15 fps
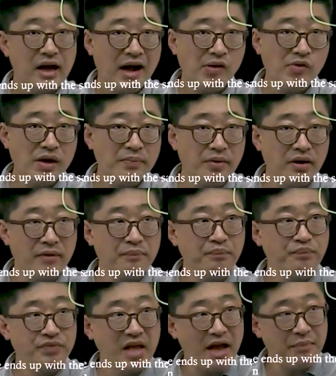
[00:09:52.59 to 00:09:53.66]
however
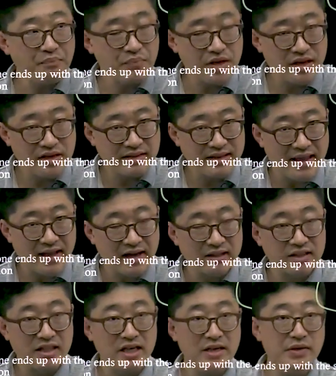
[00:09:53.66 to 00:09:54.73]
that being
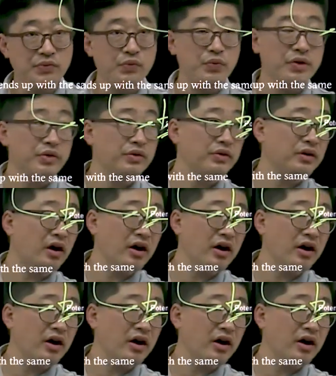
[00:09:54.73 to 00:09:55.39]
negative will